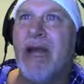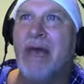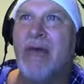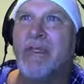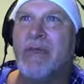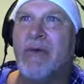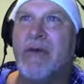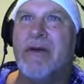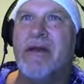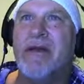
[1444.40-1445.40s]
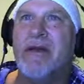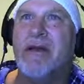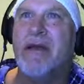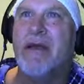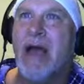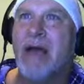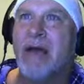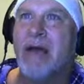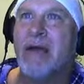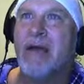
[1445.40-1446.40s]
and this one, and
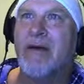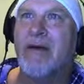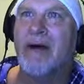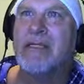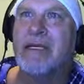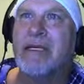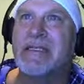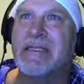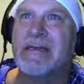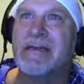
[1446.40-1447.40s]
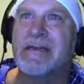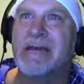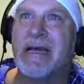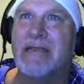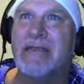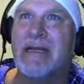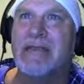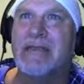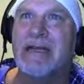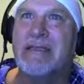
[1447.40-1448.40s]
look, watch this. Dun,
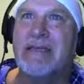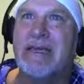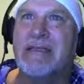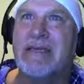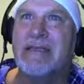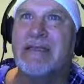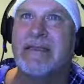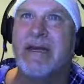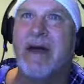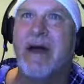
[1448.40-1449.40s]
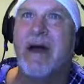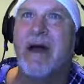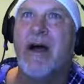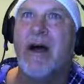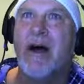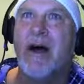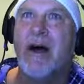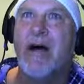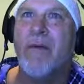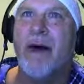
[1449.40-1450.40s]
dun, dun, dun, dun, dun.
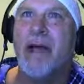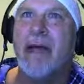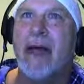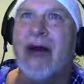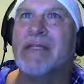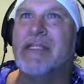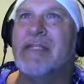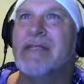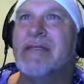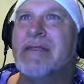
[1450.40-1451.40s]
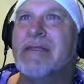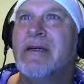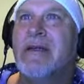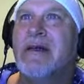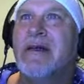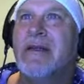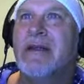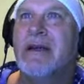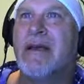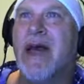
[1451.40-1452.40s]
Oh my gosh.
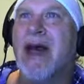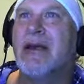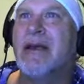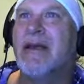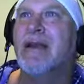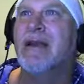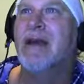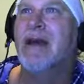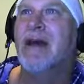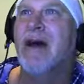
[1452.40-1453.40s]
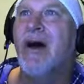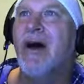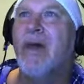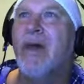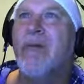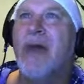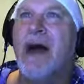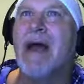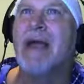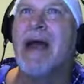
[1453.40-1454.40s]
Look at that. Oh
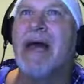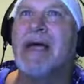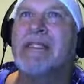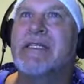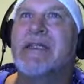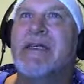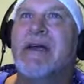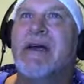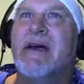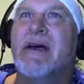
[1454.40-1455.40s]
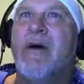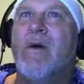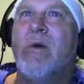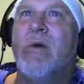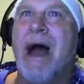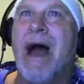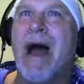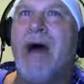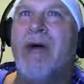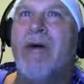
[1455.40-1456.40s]
my gosh.
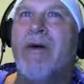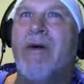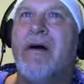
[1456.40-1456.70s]
Wow.